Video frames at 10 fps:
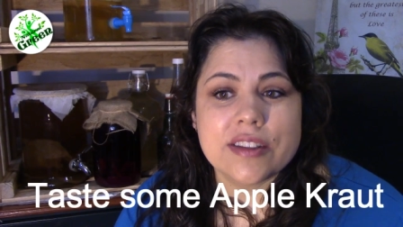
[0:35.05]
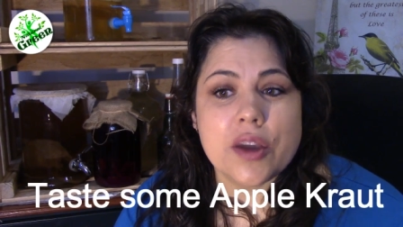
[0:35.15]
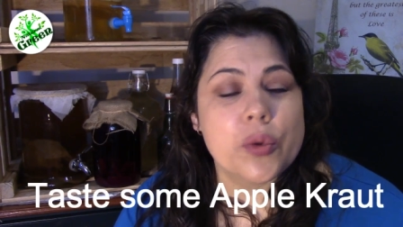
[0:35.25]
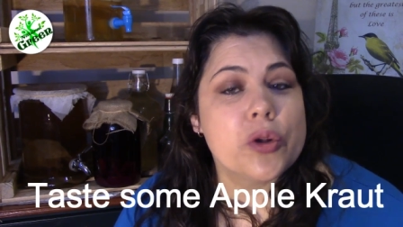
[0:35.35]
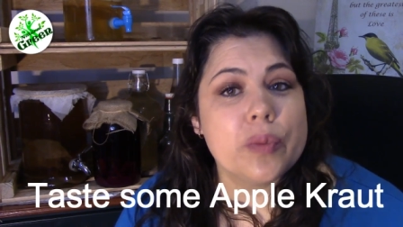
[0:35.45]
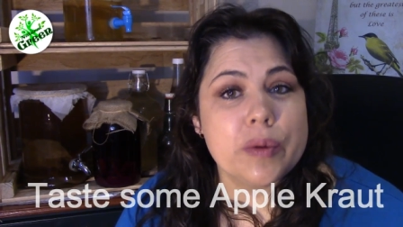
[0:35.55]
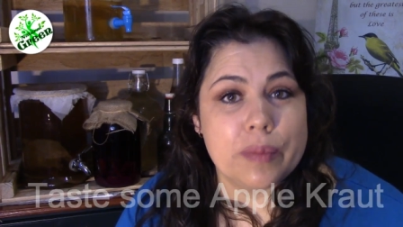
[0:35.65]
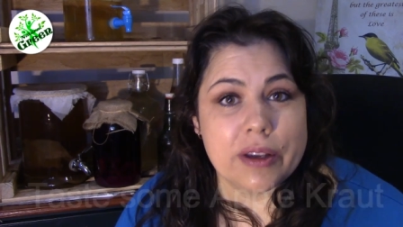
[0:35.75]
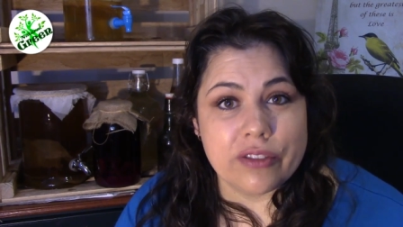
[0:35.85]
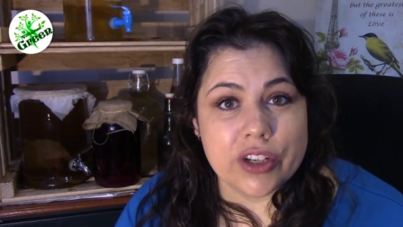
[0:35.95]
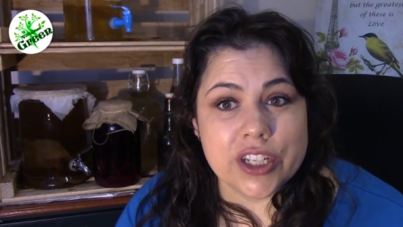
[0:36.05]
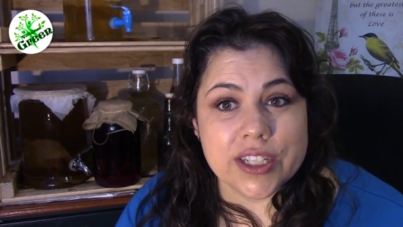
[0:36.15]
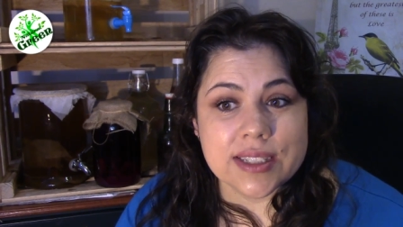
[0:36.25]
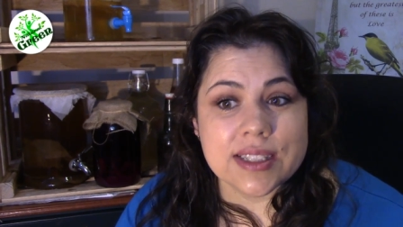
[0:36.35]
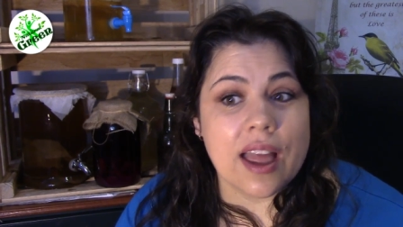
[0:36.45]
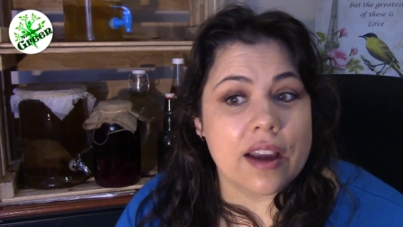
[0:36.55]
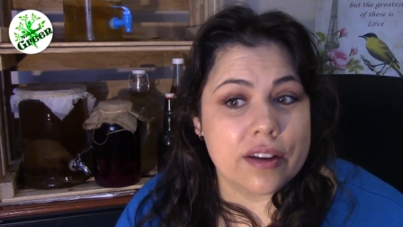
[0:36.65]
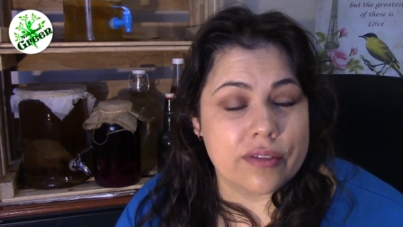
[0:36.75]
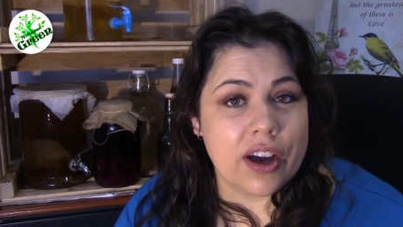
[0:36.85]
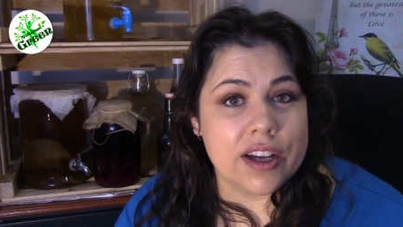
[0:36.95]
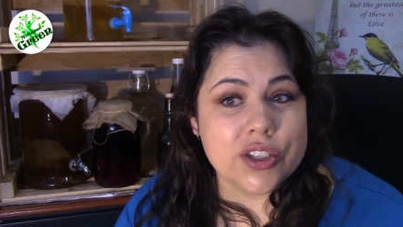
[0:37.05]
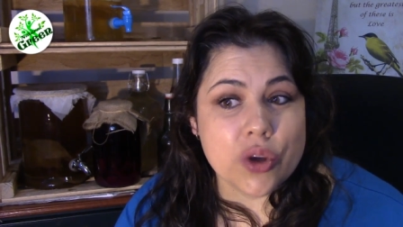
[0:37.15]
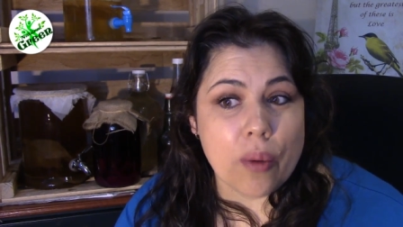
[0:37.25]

There will be beverages like kvass,